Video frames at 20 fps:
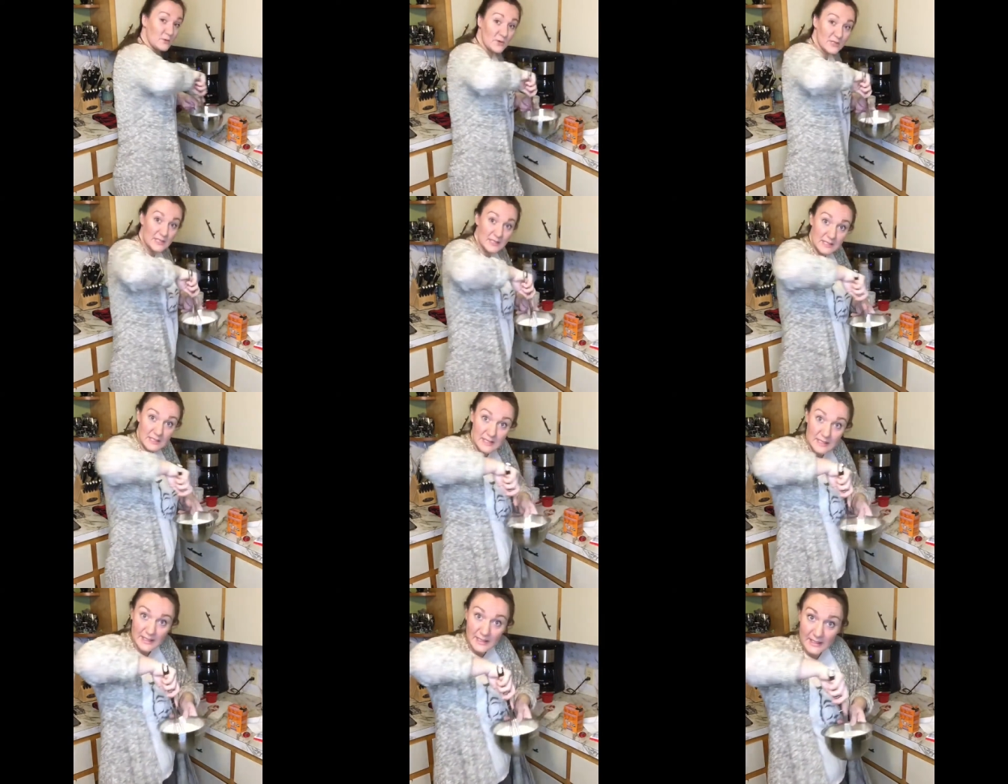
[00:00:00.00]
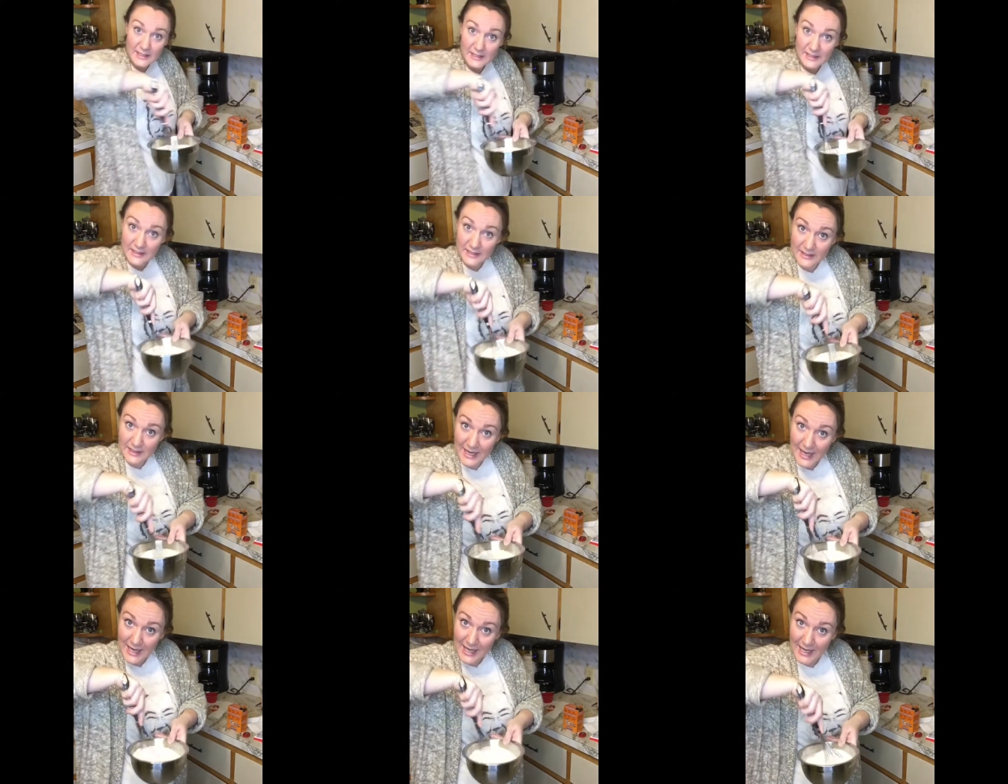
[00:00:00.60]
whiskey.
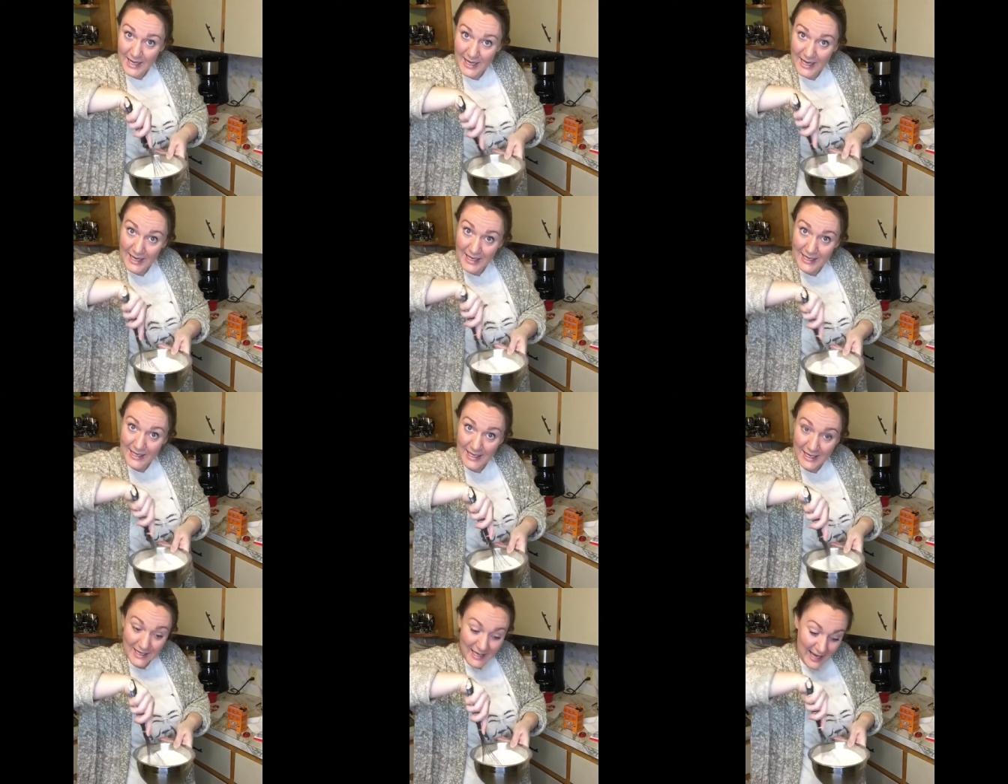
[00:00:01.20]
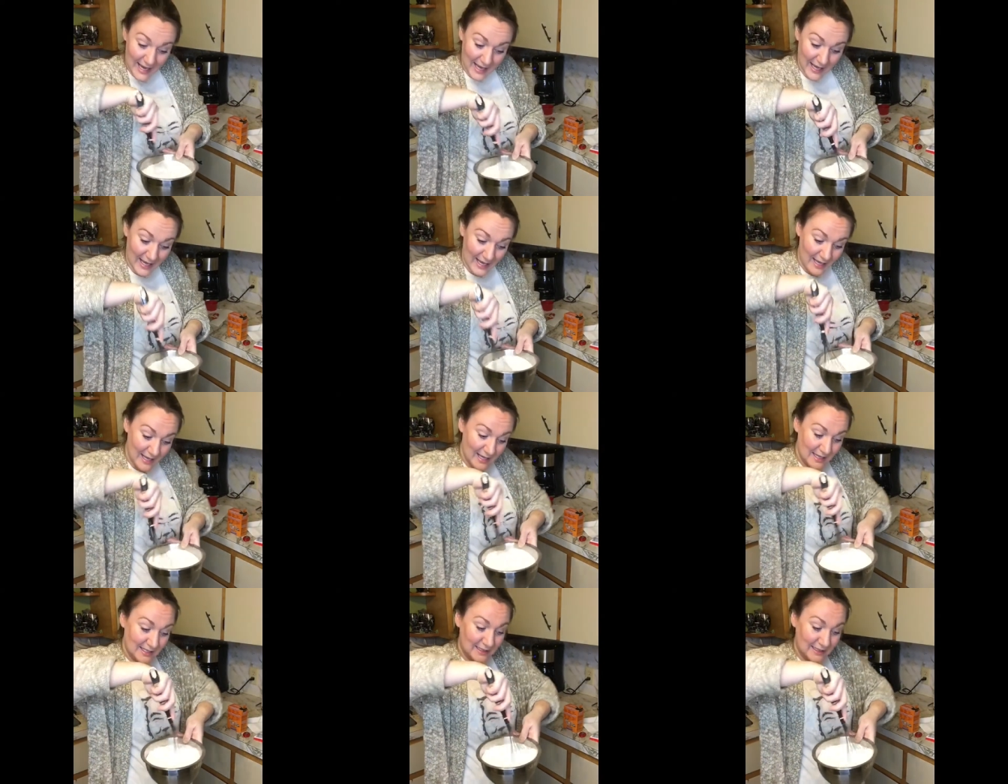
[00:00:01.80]
La la la la.